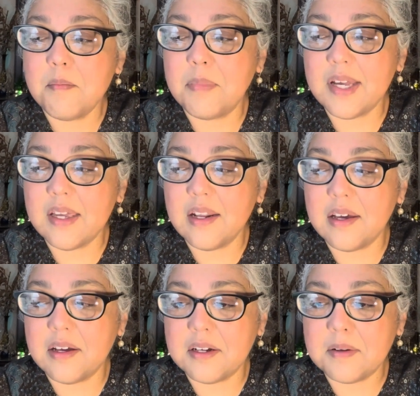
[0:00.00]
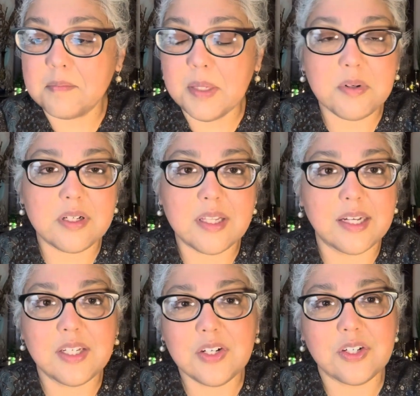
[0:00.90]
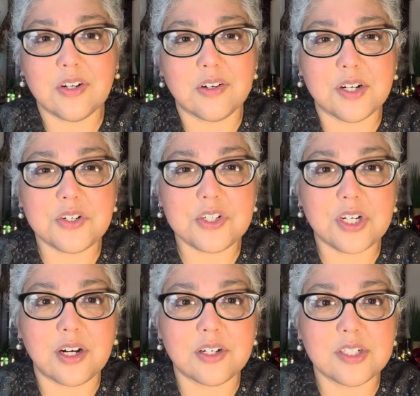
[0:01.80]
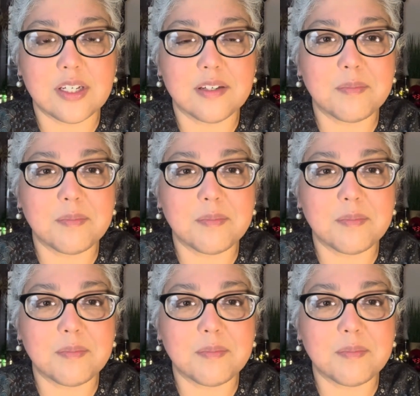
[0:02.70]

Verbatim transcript: But um, people are like you're you're undercharging.